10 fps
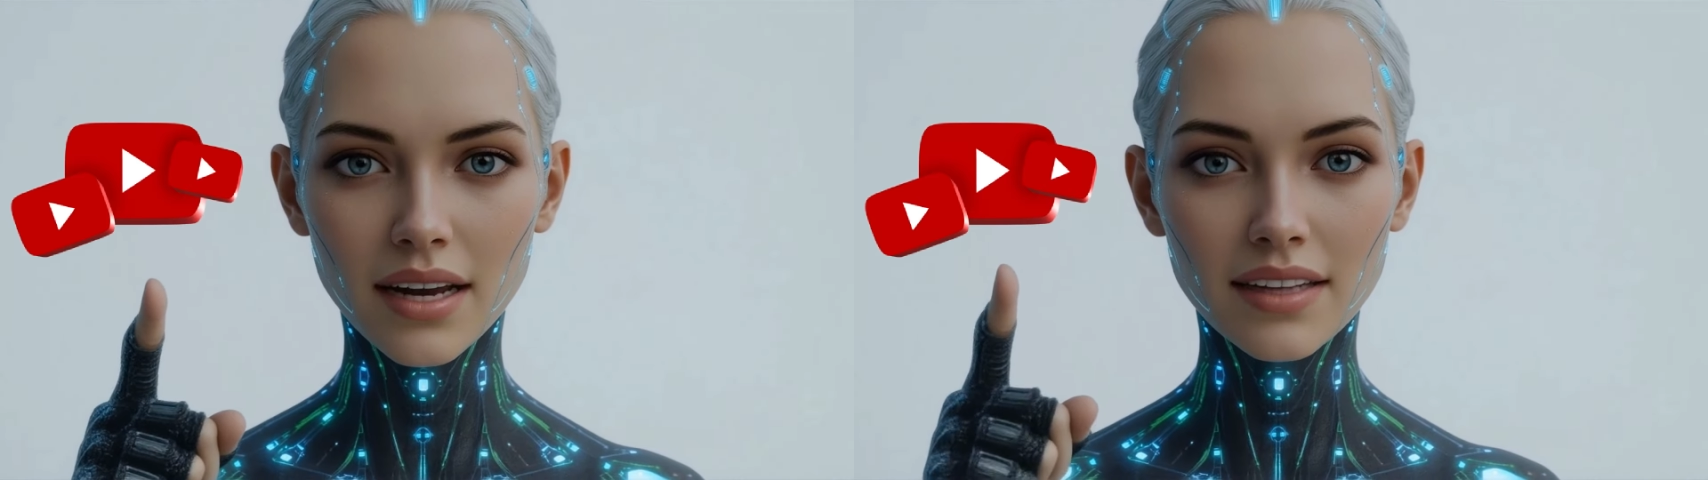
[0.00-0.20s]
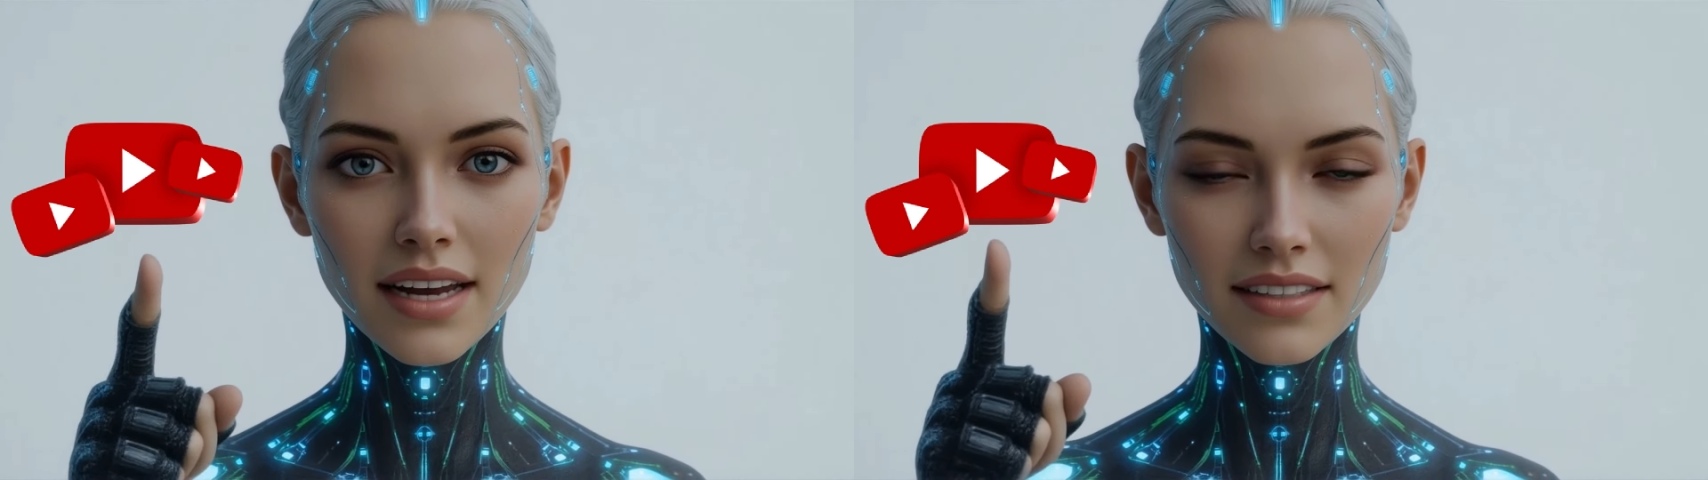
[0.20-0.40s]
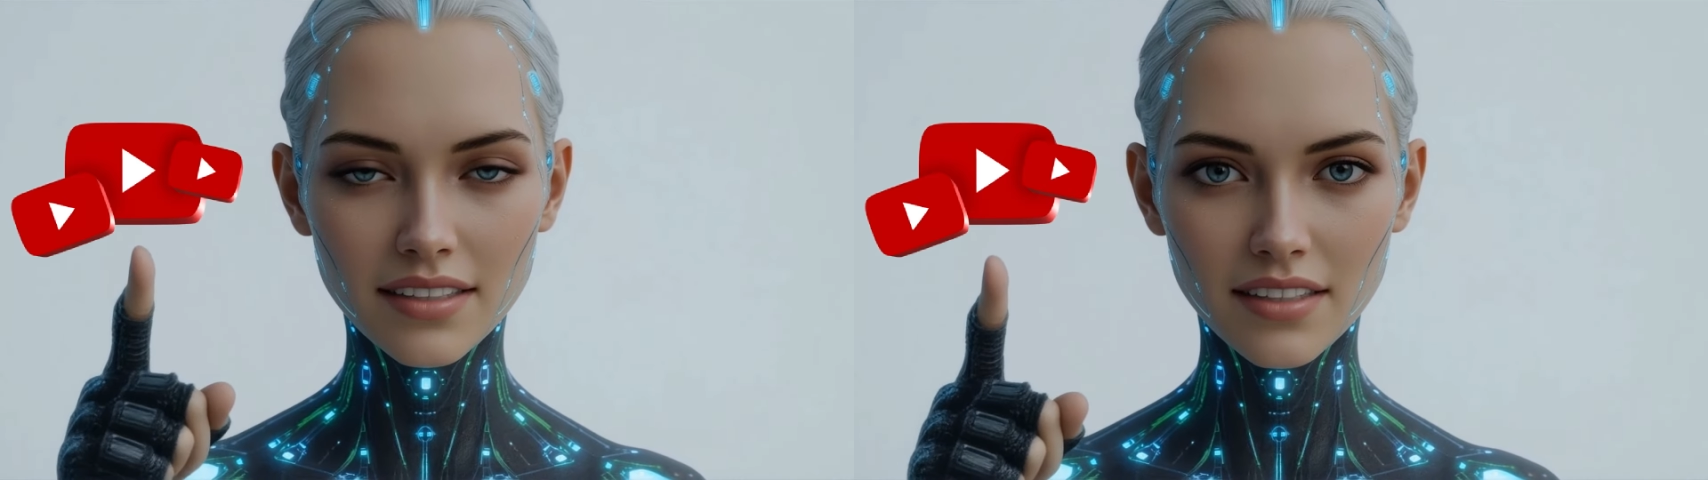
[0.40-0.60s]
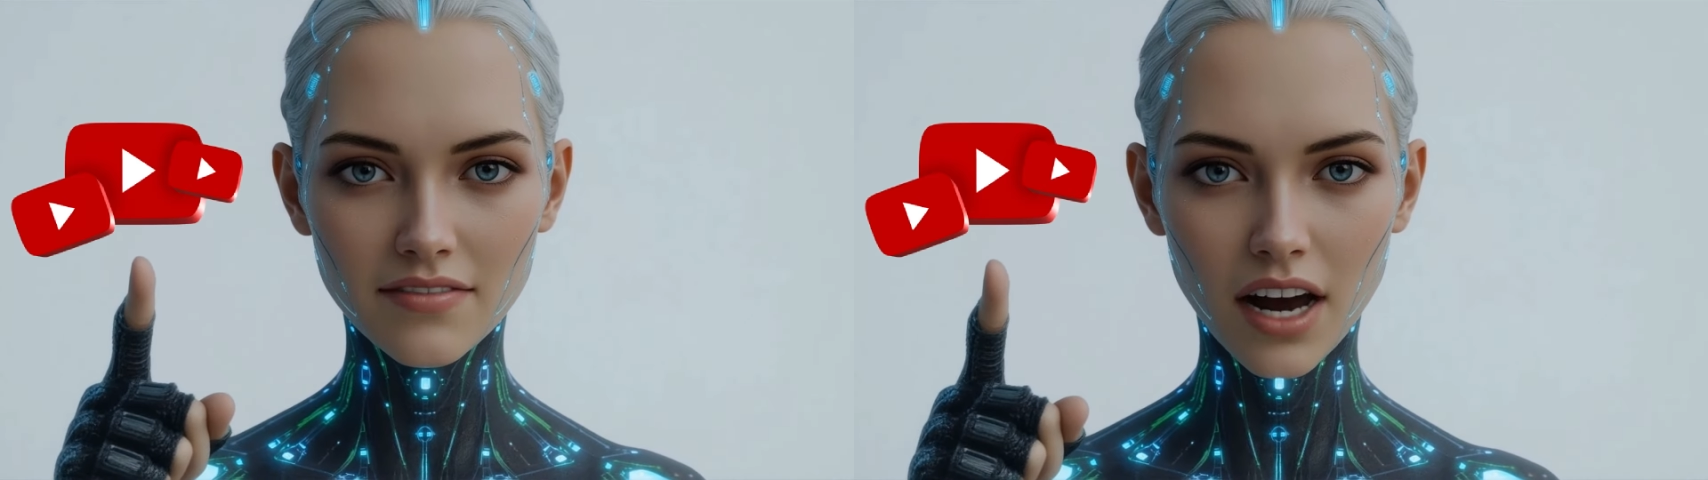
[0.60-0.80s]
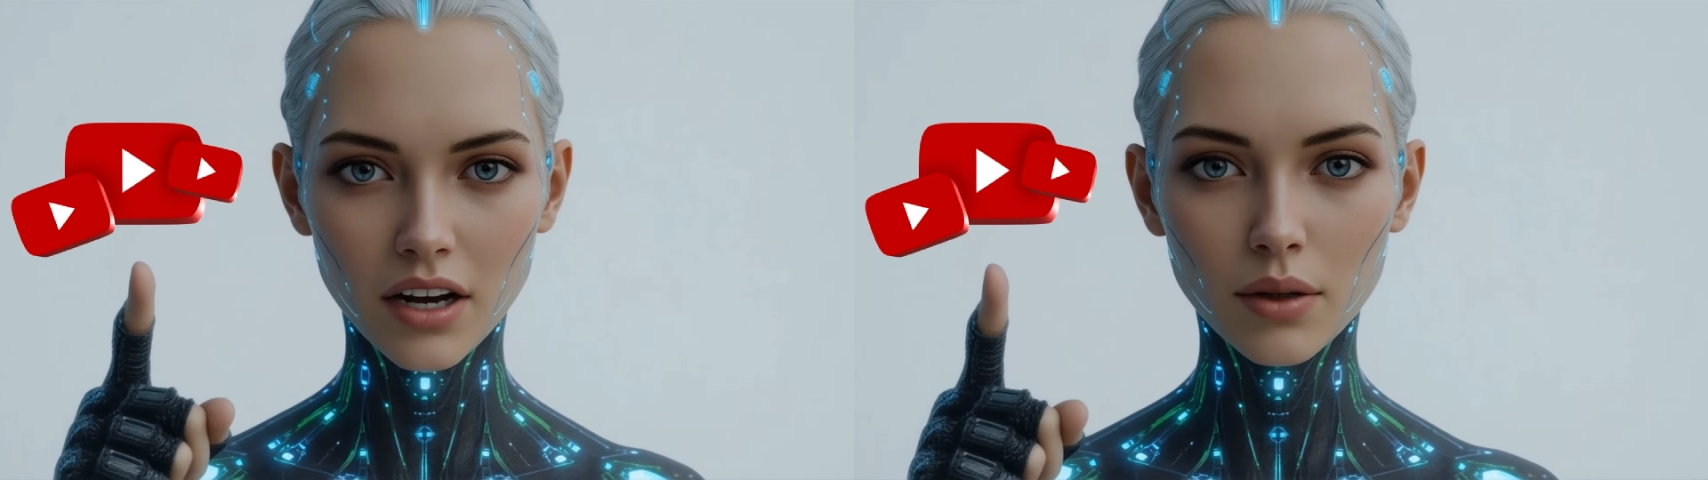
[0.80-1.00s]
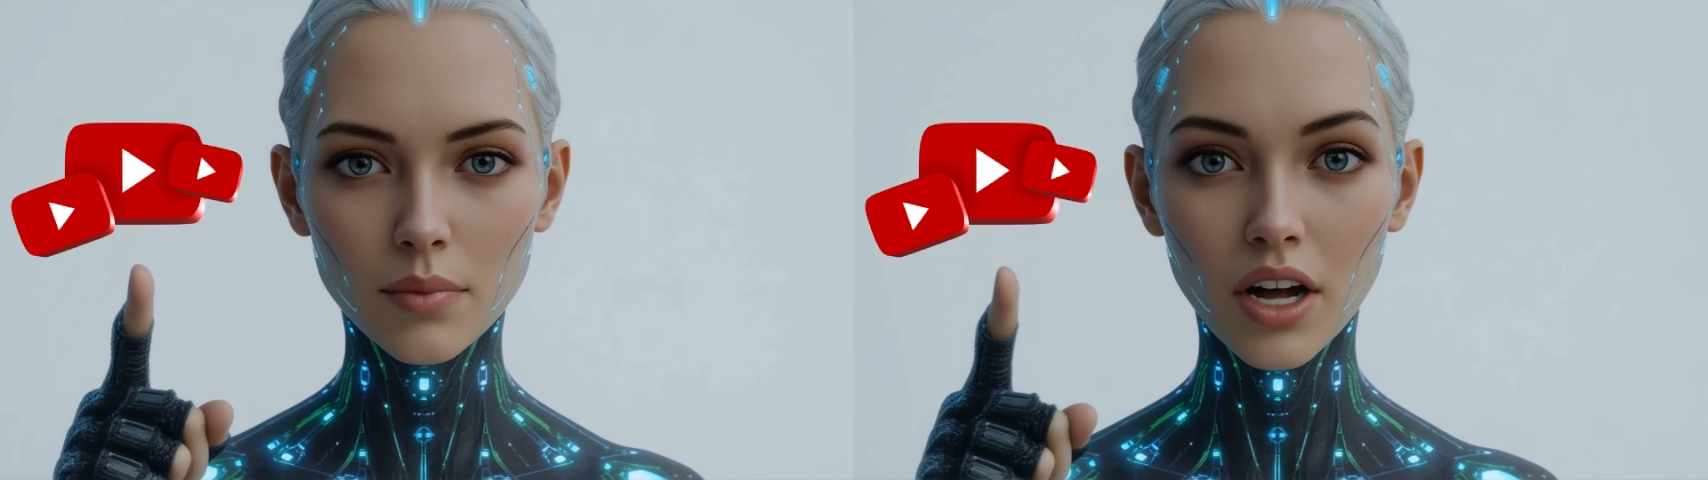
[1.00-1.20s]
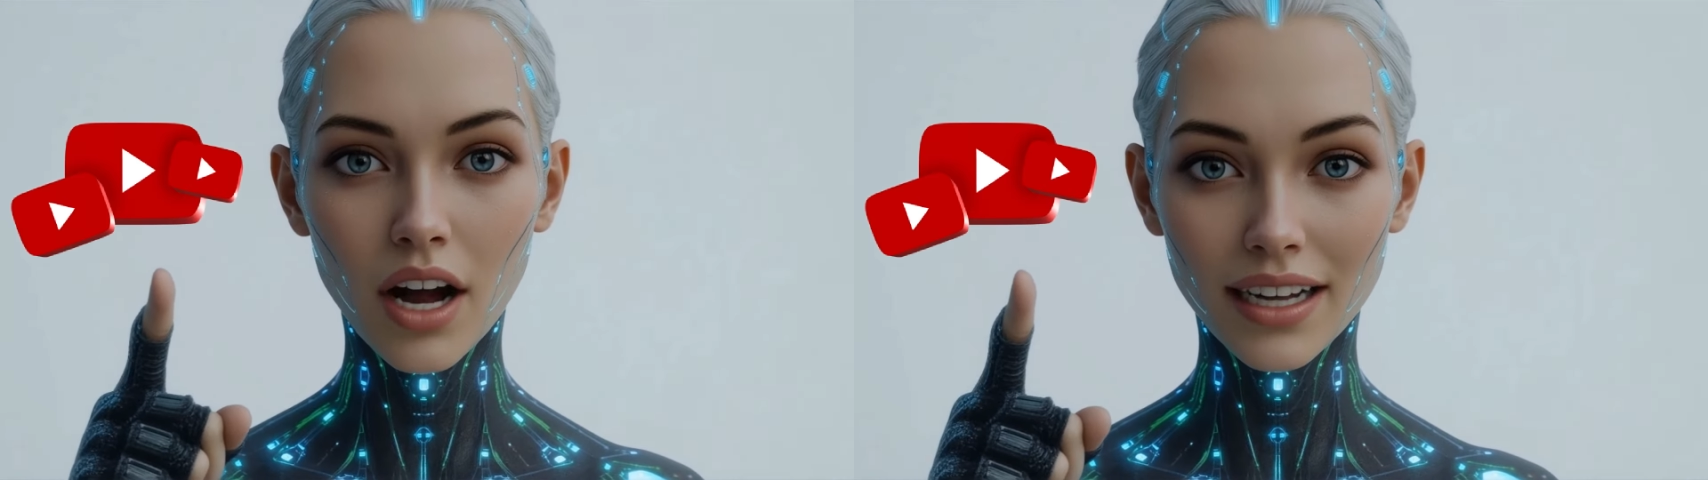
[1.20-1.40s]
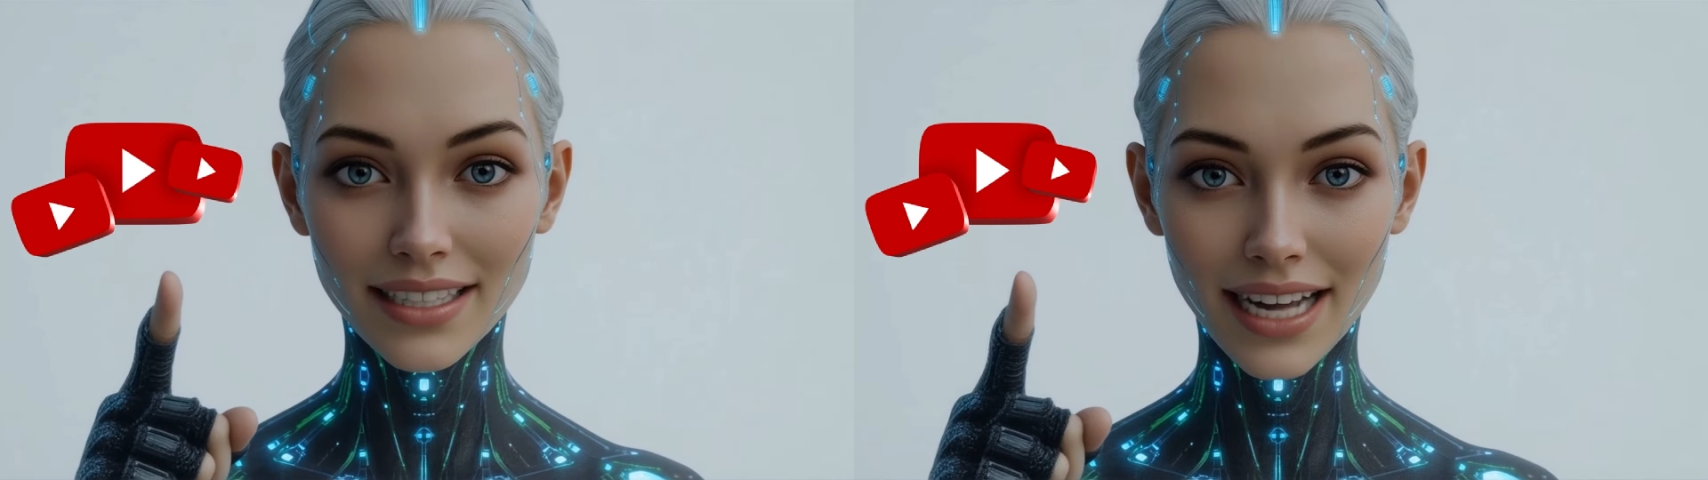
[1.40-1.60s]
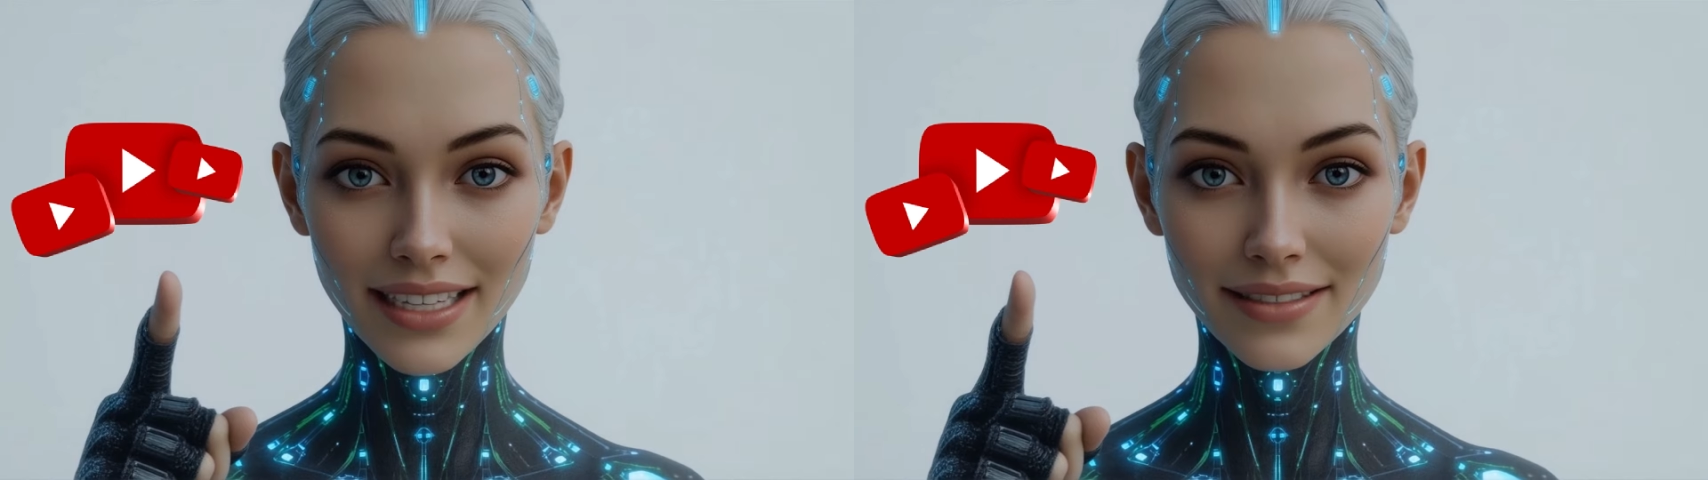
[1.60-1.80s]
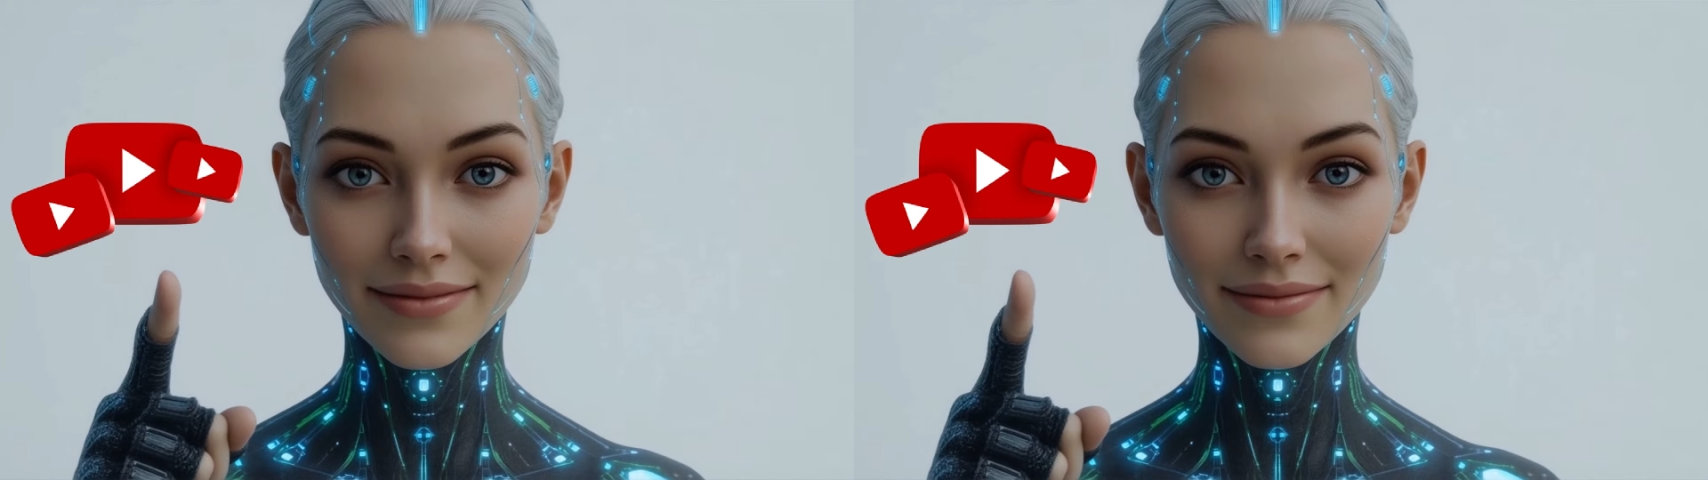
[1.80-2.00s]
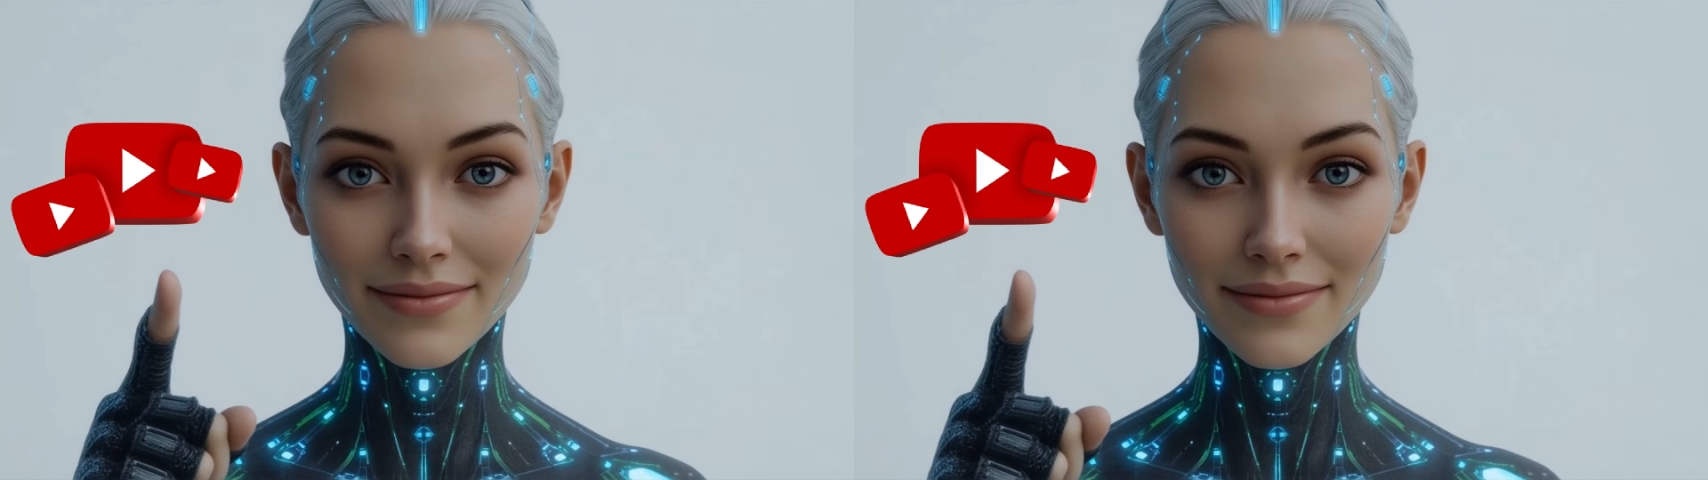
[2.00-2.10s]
that this is valuable content.